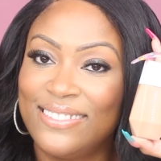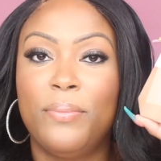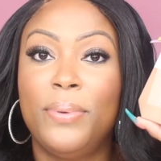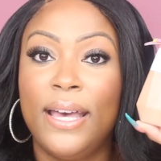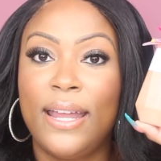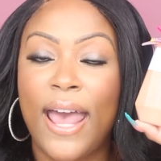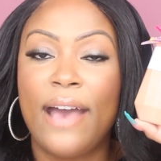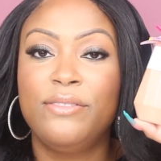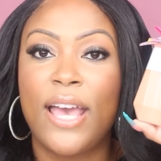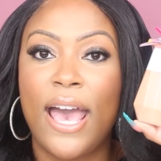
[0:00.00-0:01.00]
but
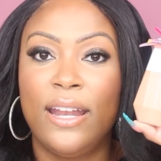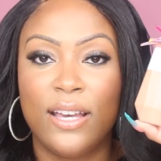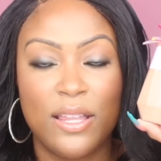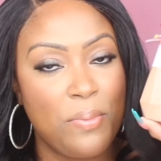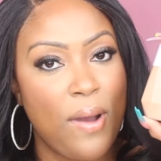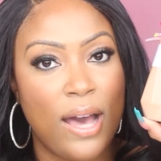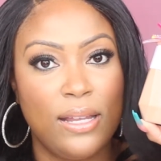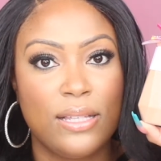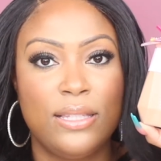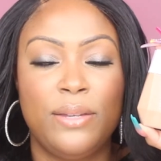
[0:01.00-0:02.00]
after adding other
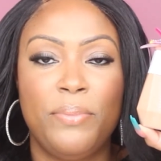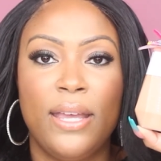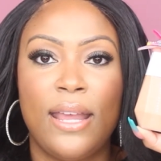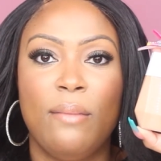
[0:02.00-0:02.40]
products and being